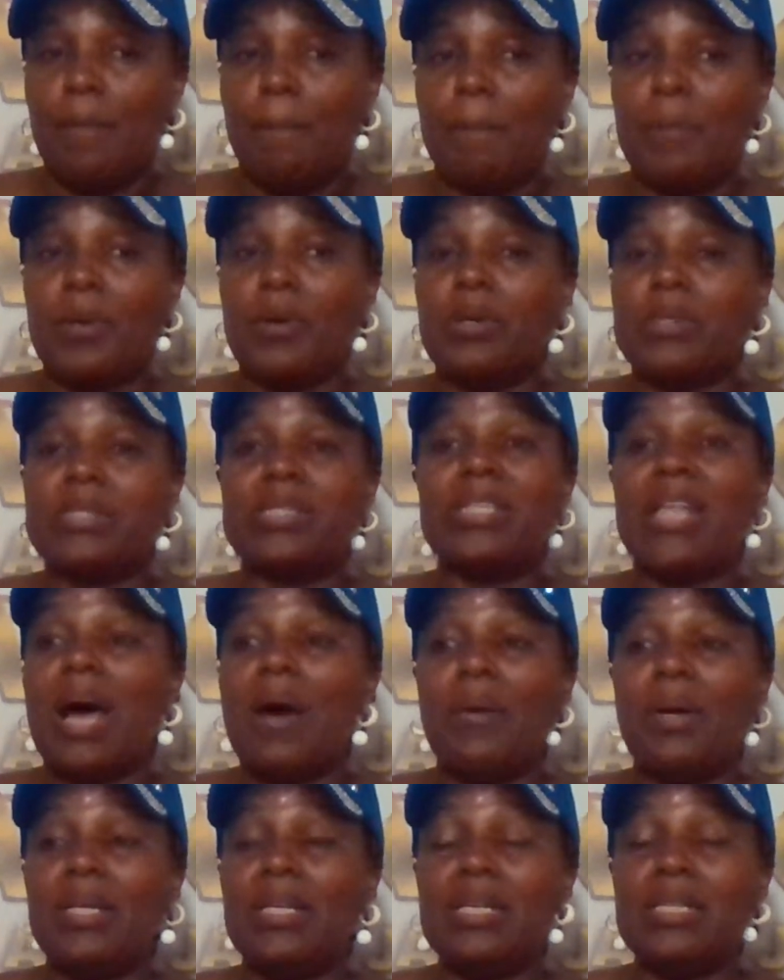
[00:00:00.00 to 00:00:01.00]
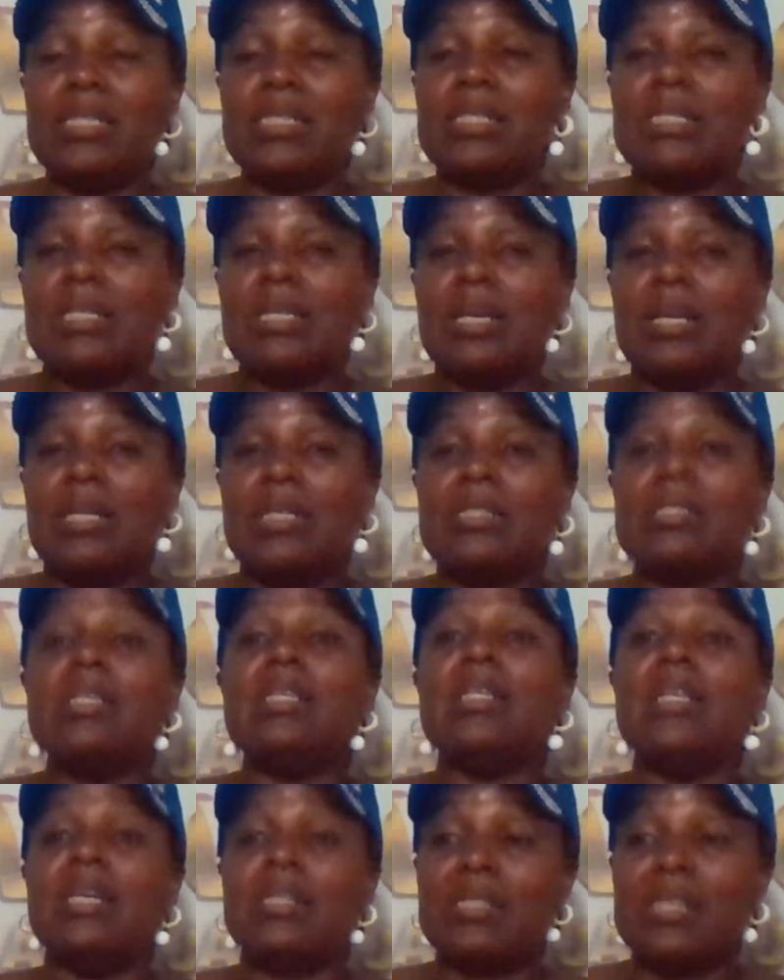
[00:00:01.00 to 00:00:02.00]
Because nowadays,
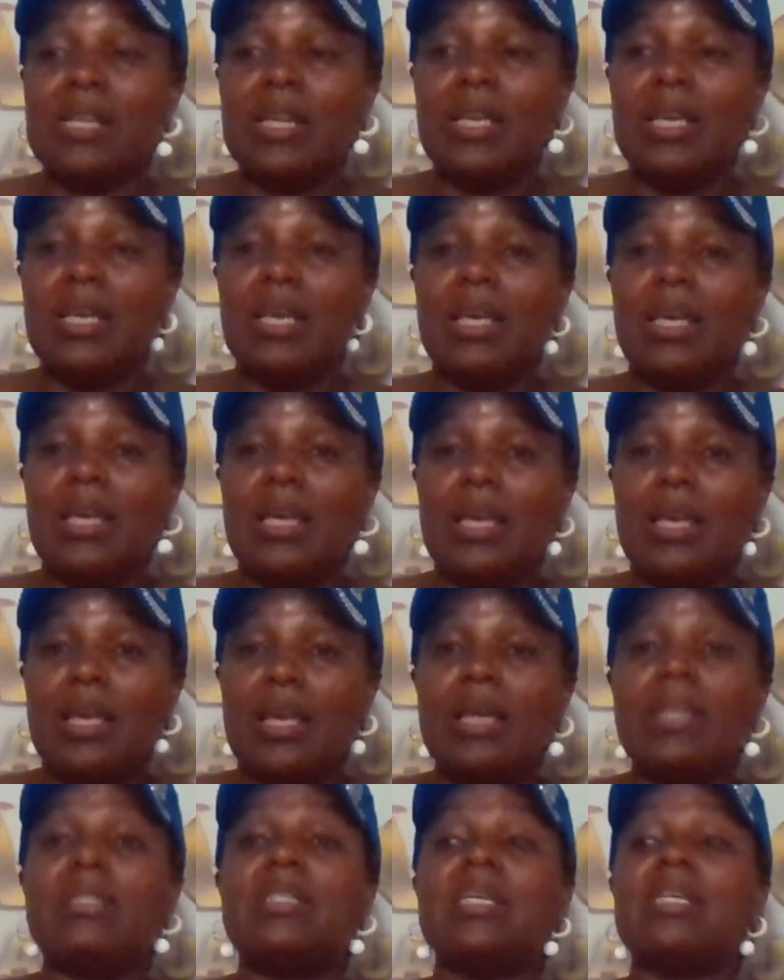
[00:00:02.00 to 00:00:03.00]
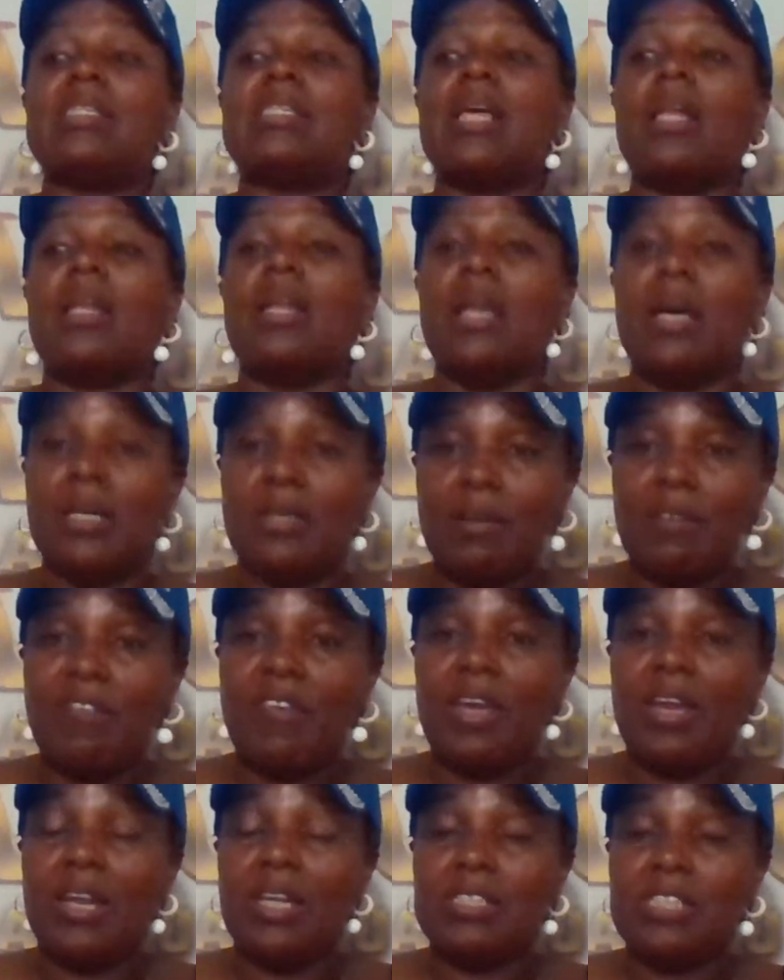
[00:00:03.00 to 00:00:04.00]
seriously, it takes a lot of
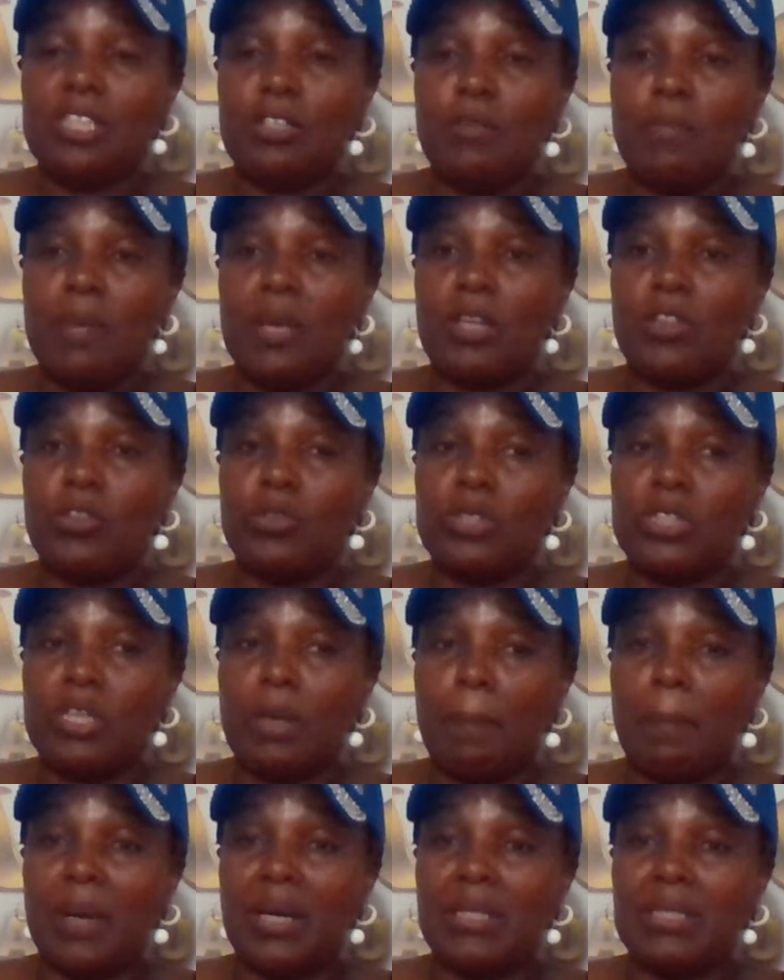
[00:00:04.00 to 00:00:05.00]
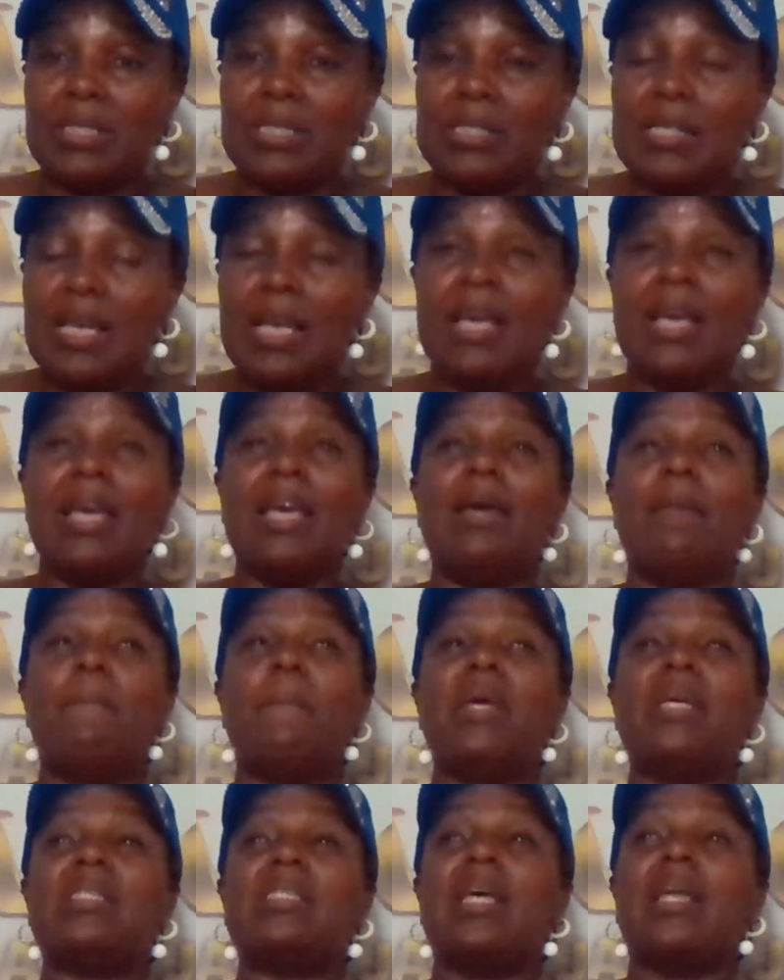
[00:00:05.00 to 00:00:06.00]
energy to make those chapatis. It
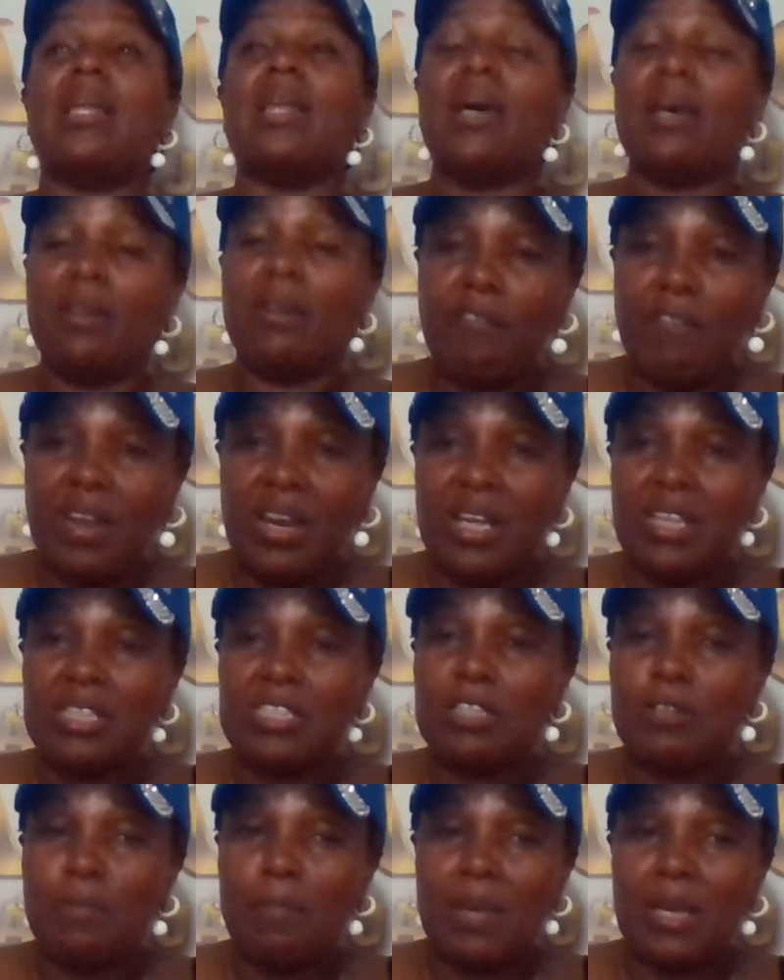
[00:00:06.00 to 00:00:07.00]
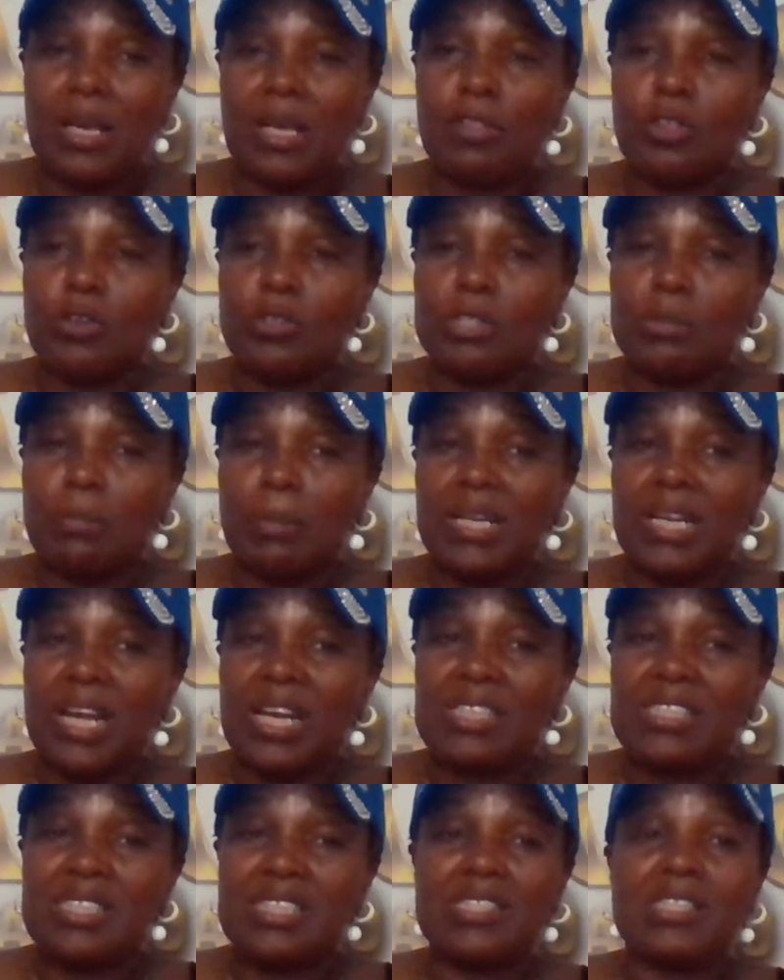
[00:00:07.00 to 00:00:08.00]
makes a lot of energy to make those
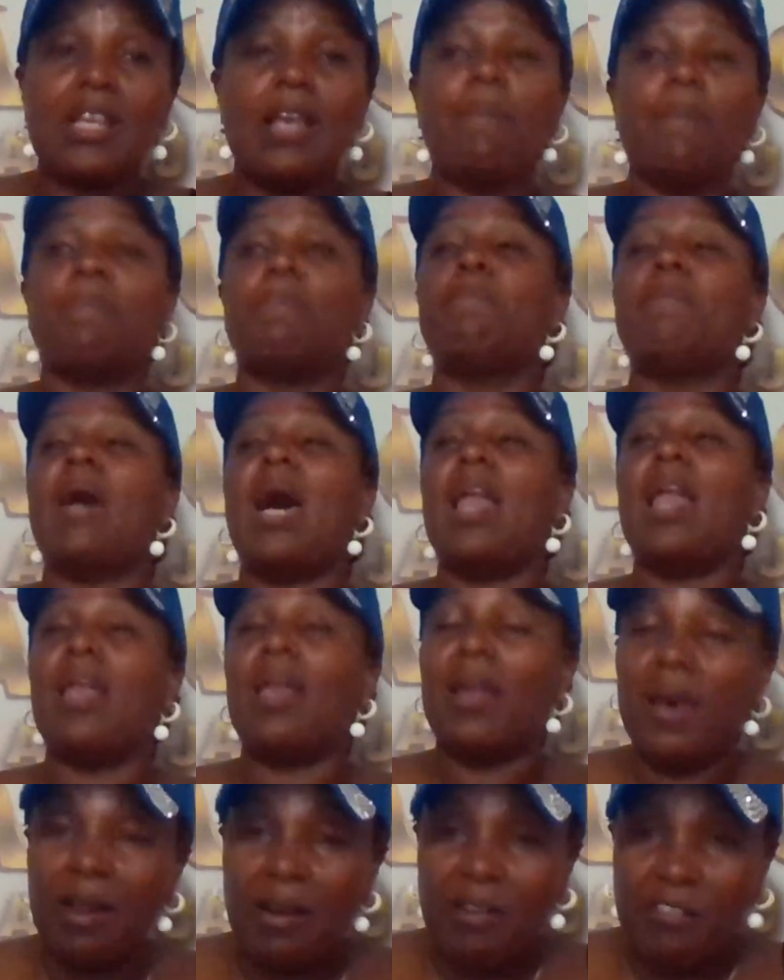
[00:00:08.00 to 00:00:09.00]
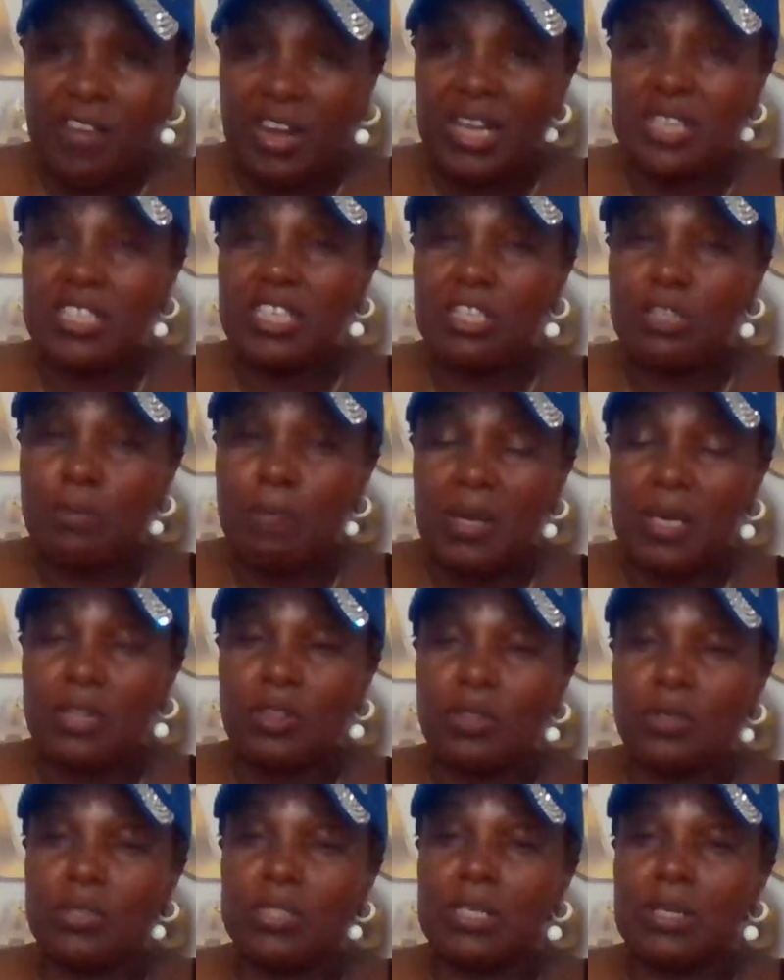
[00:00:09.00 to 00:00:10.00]
mandazis, a lot of energy to
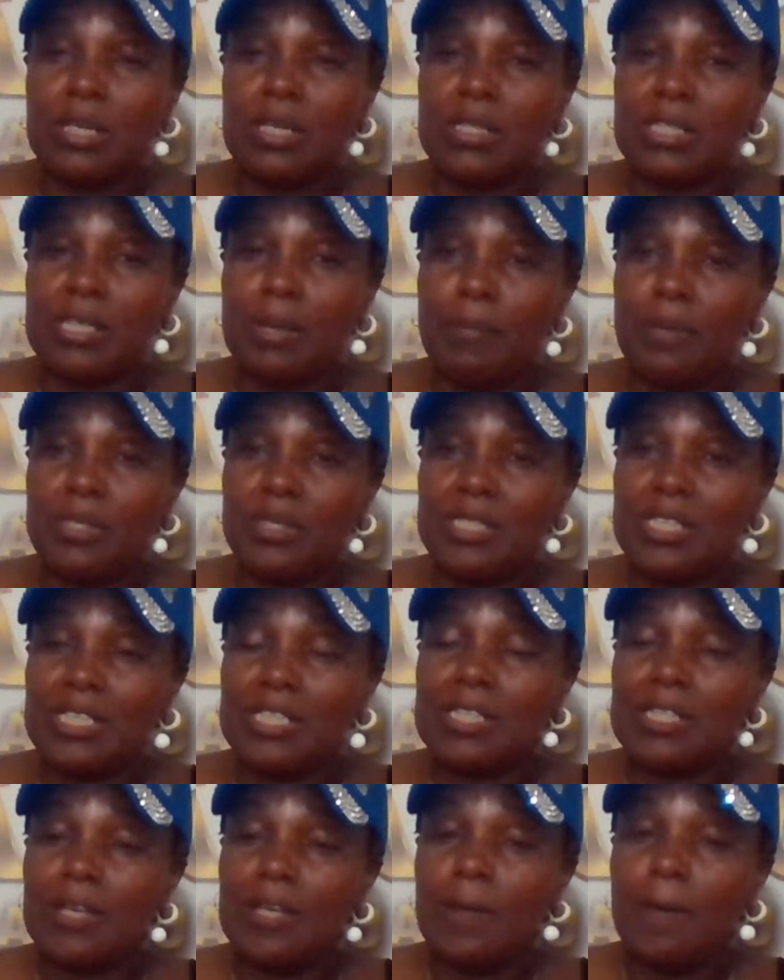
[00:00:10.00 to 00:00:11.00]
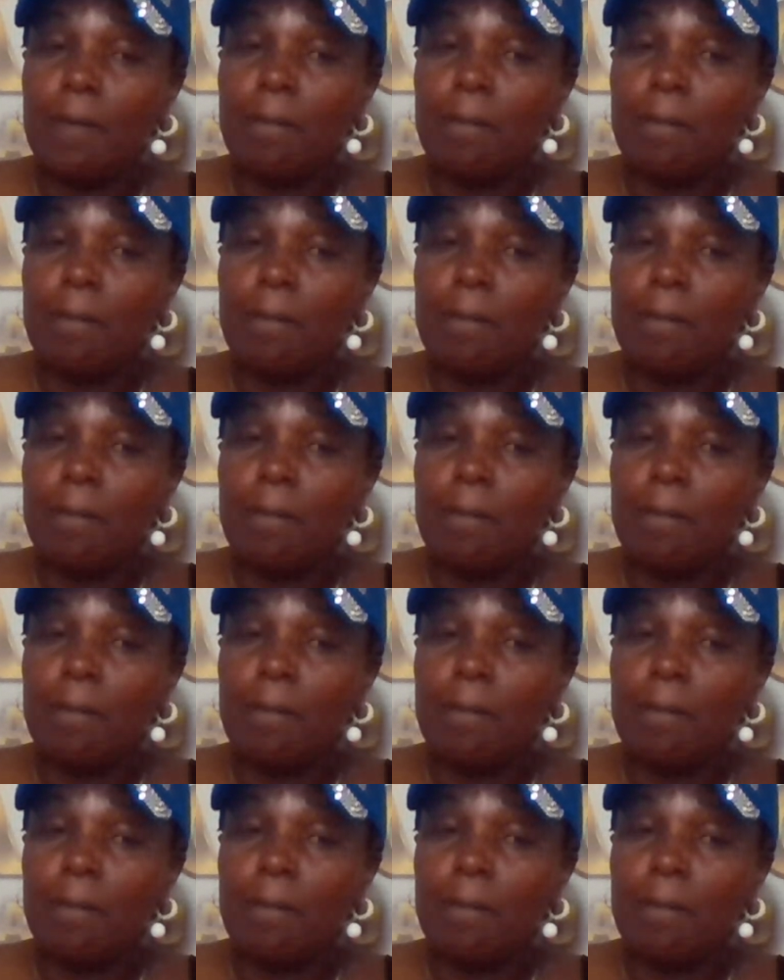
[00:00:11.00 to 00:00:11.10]
make those samosas.